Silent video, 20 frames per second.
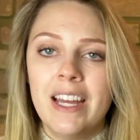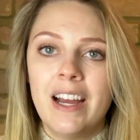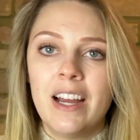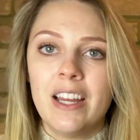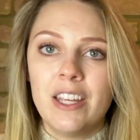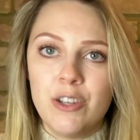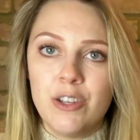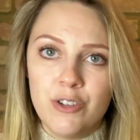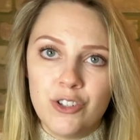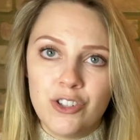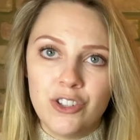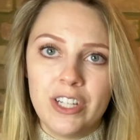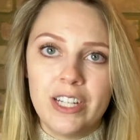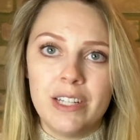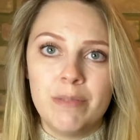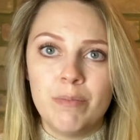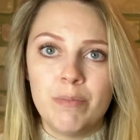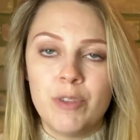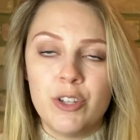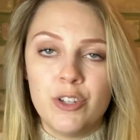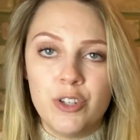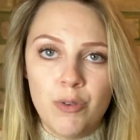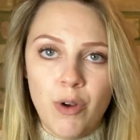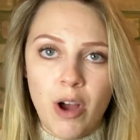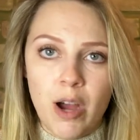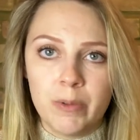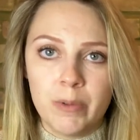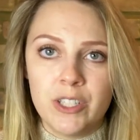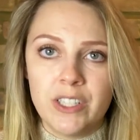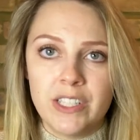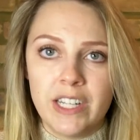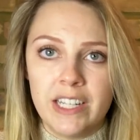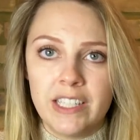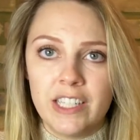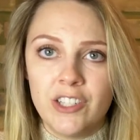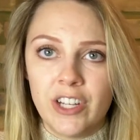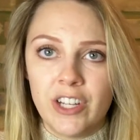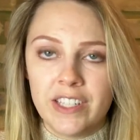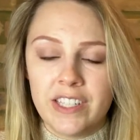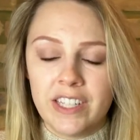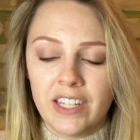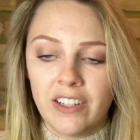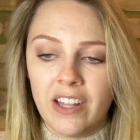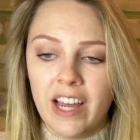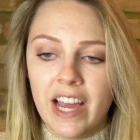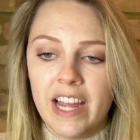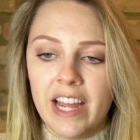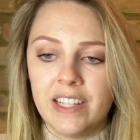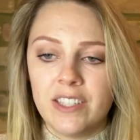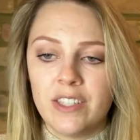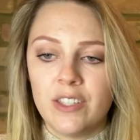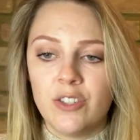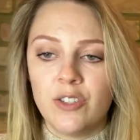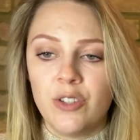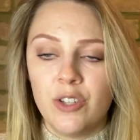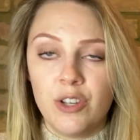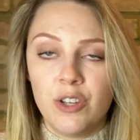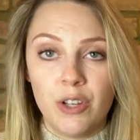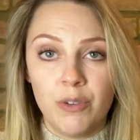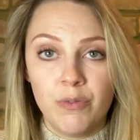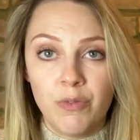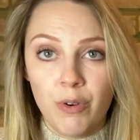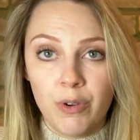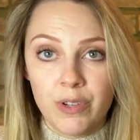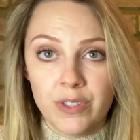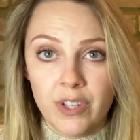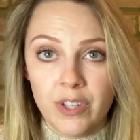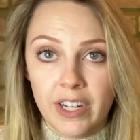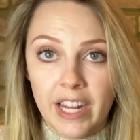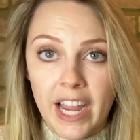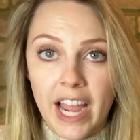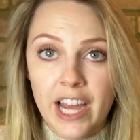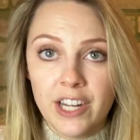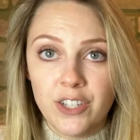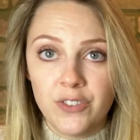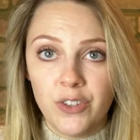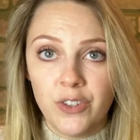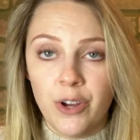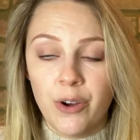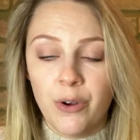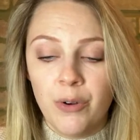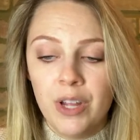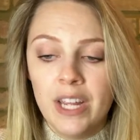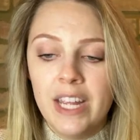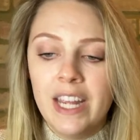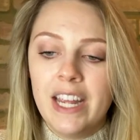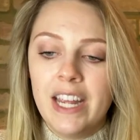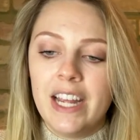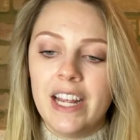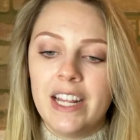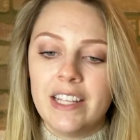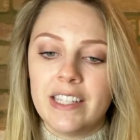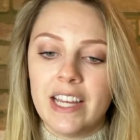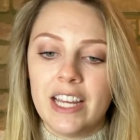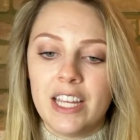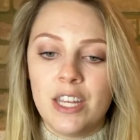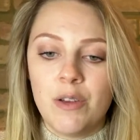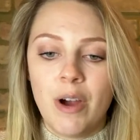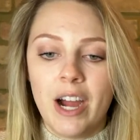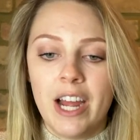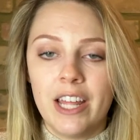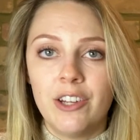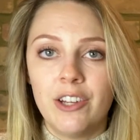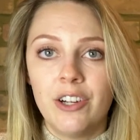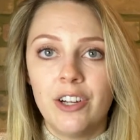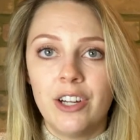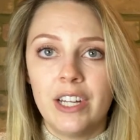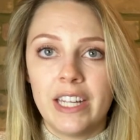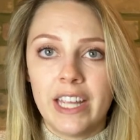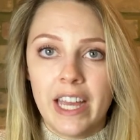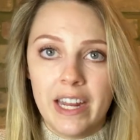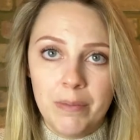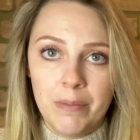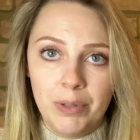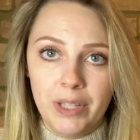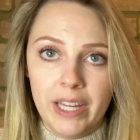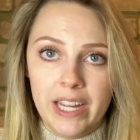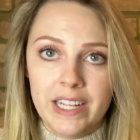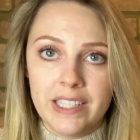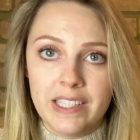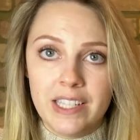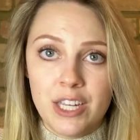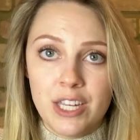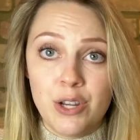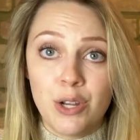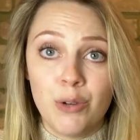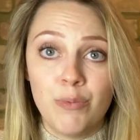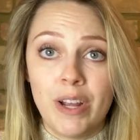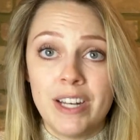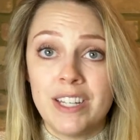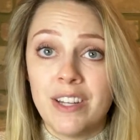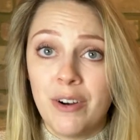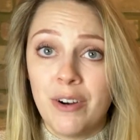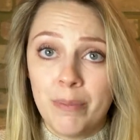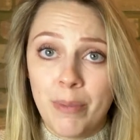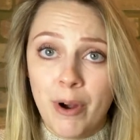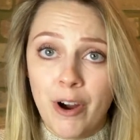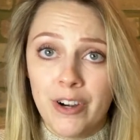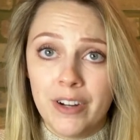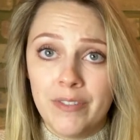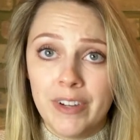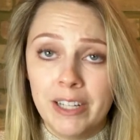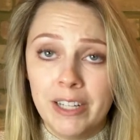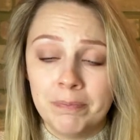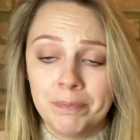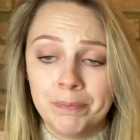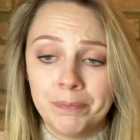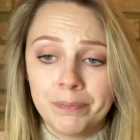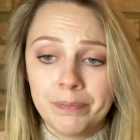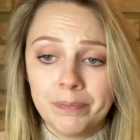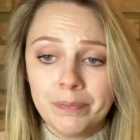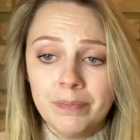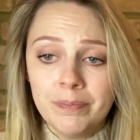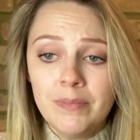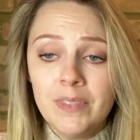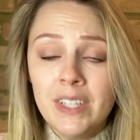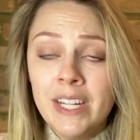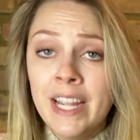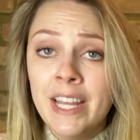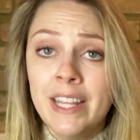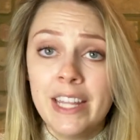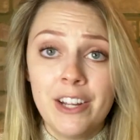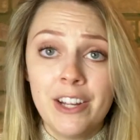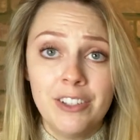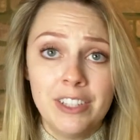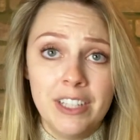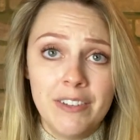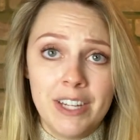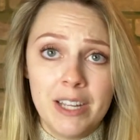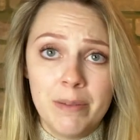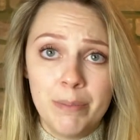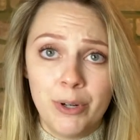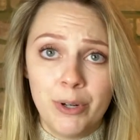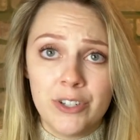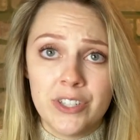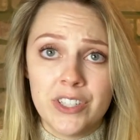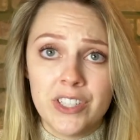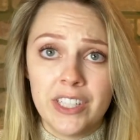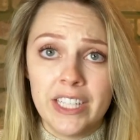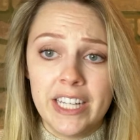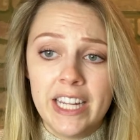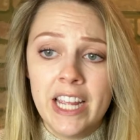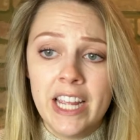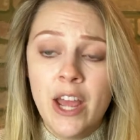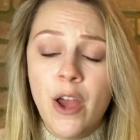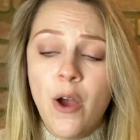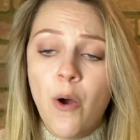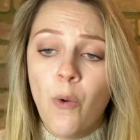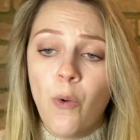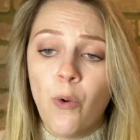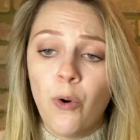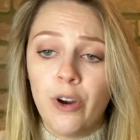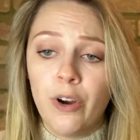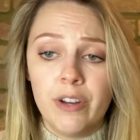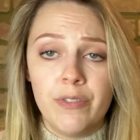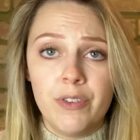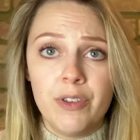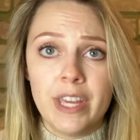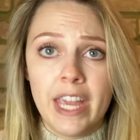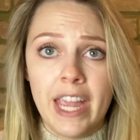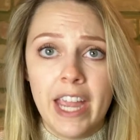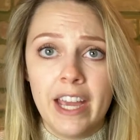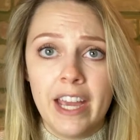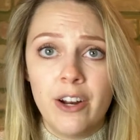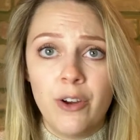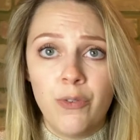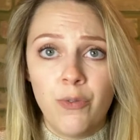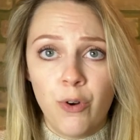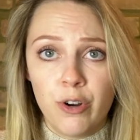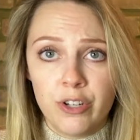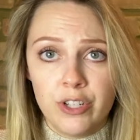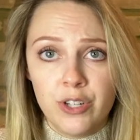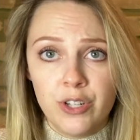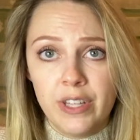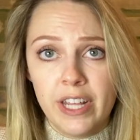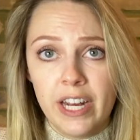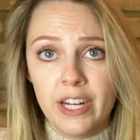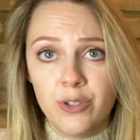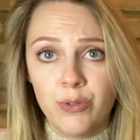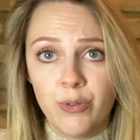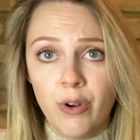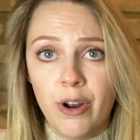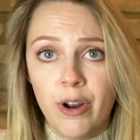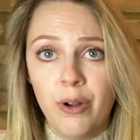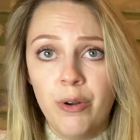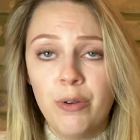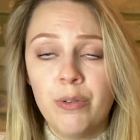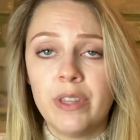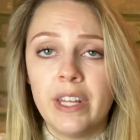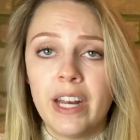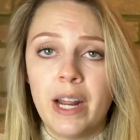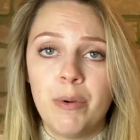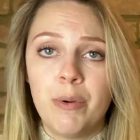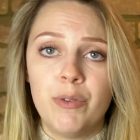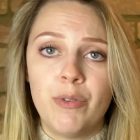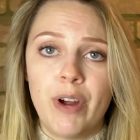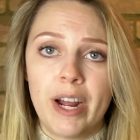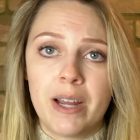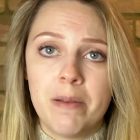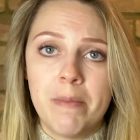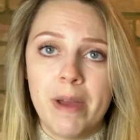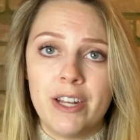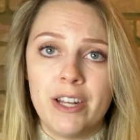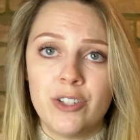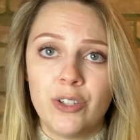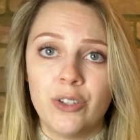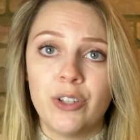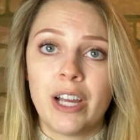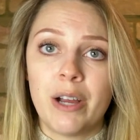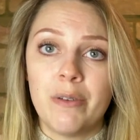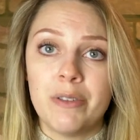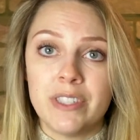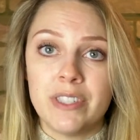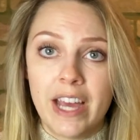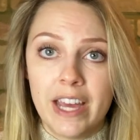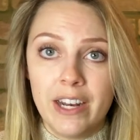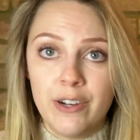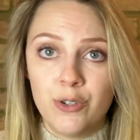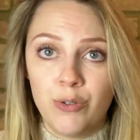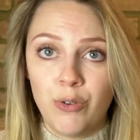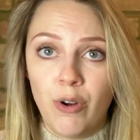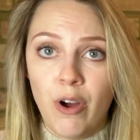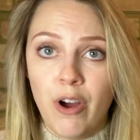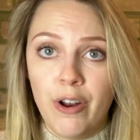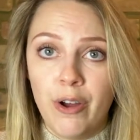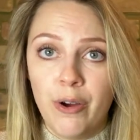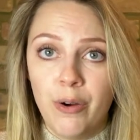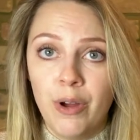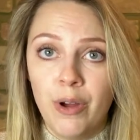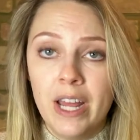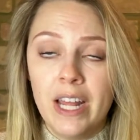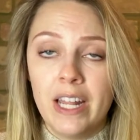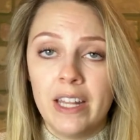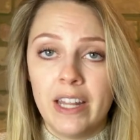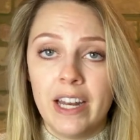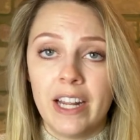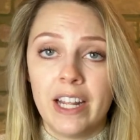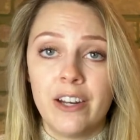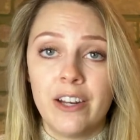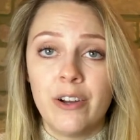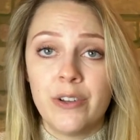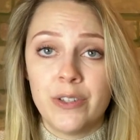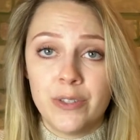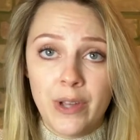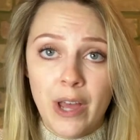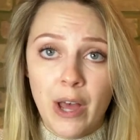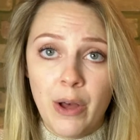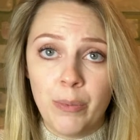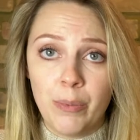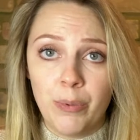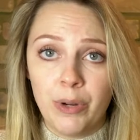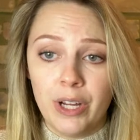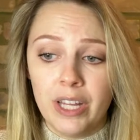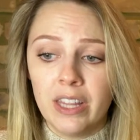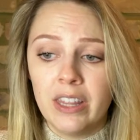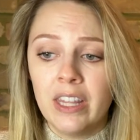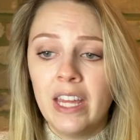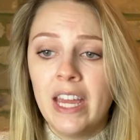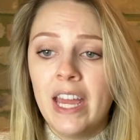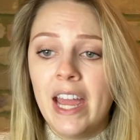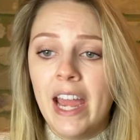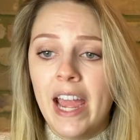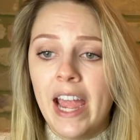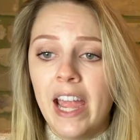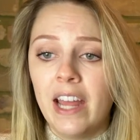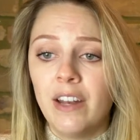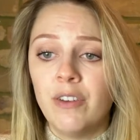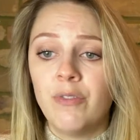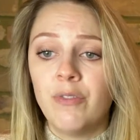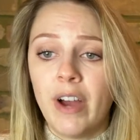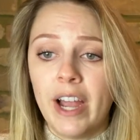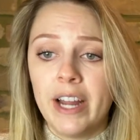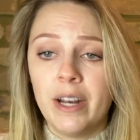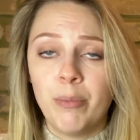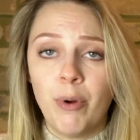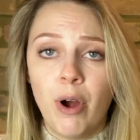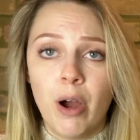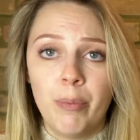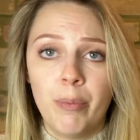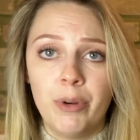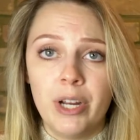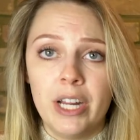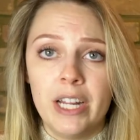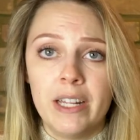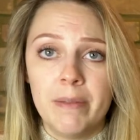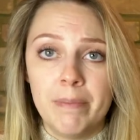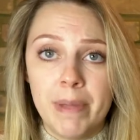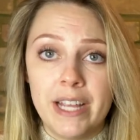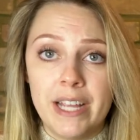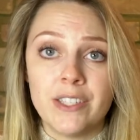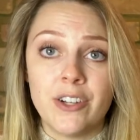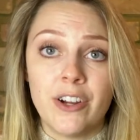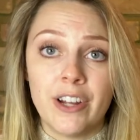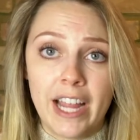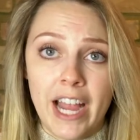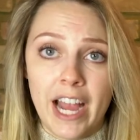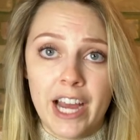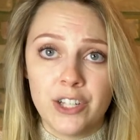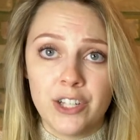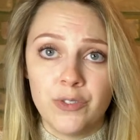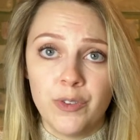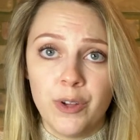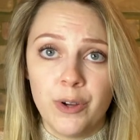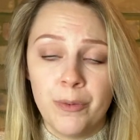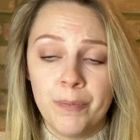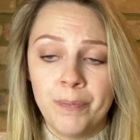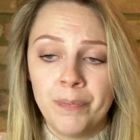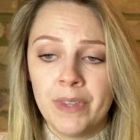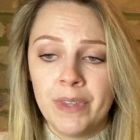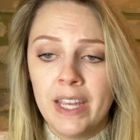usually the two options that I suggest to clients so that you can focus on cash flow is that you either get a place that you can rent out a part of it and that you're living in personally, or if you can't afford to do that in Toronto, then I would recommend to look outside of Toronto that I can also help with and find a property based on cash flow.